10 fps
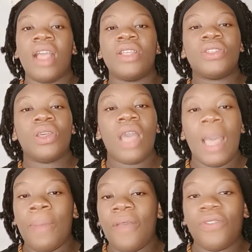So
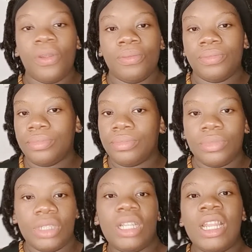apart from
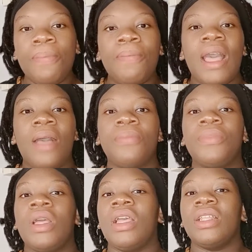the lip
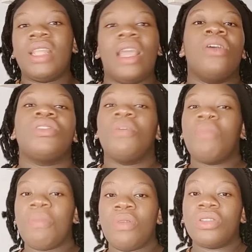balm, There are also
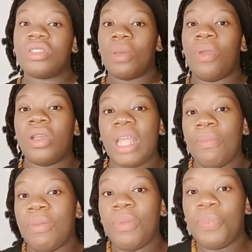maybe some
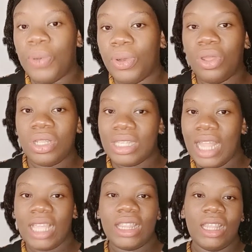other baby products
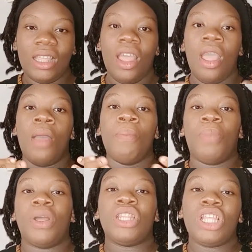like the
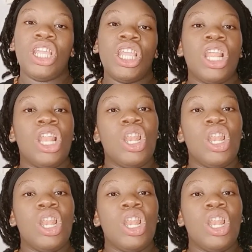body